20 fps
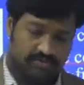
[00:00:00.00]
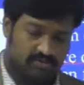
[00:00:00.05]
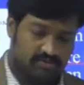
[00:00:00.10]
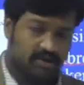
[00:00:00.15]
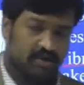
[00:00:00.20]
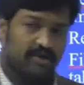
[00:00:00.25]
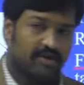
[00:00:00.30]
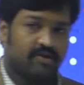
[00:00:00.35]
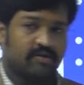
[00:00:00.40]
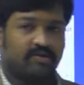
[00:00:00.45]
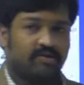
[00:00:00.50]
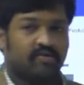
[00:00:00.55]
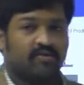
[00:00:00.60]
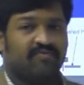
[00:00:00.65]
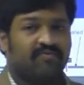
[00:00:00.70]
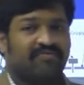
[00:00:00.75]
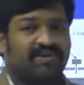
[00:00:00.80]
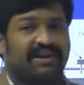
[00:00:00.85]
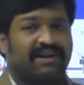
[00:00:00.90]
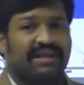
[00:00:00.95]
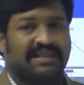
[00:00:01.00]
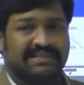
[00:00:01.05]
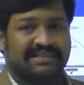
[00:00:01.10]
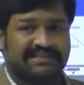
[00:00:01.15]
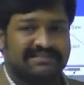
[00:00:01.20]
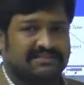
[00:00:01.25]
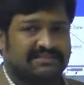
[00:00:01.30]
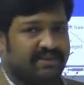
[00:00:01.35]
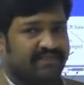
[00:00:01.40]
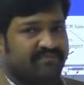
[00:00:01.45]
So good for health
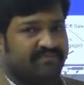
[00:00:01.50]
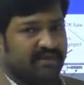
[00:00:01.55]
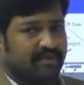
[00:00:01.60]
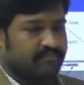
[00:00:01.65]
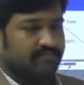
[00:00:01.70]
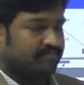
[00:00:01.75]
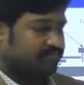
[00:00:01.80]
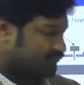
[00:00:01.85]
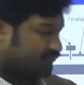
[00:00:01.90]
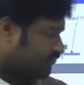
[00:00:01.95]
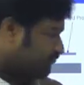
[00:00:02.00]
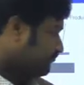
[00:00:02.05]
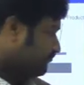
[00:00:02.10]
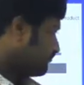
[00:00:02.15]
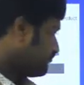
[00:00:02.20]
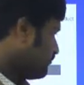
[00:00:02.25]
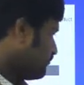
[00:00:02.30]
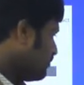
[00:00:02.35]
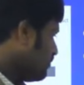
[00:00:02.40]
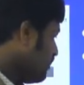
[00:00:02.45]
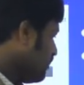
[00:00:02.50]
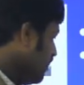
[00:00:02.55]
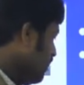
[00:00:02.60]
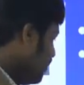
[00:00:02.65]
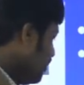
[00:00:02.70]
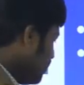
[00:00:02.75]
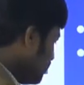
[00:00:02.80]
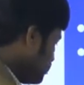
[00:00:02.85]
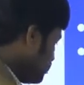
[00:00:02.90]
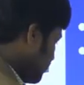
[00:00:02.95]
and safety.
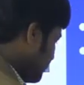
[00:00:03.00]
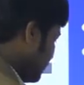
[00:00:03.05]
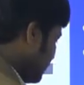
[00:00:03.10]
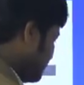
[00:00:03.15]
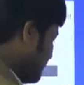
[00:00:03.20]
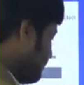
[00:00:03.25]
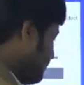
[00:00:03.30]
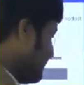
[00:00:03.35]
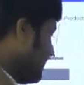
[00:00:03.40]
So the same